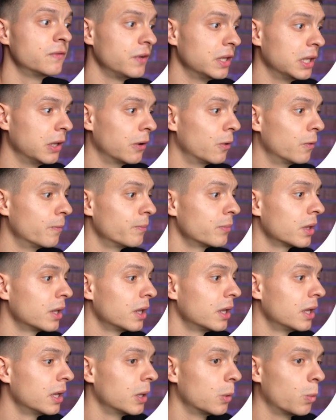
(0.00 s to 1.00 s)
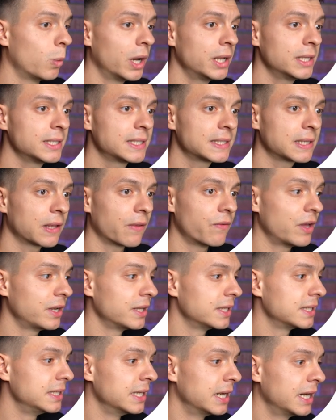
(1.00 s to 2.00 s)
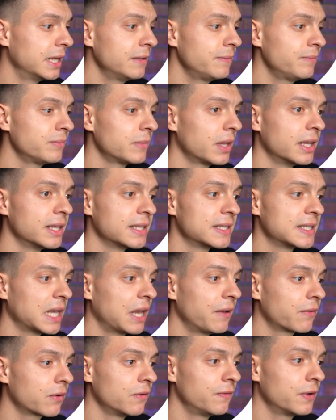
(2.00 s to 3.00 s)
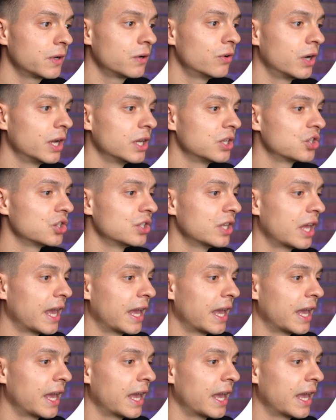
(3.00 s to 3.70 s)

Twilio. Once that is done, save configuration,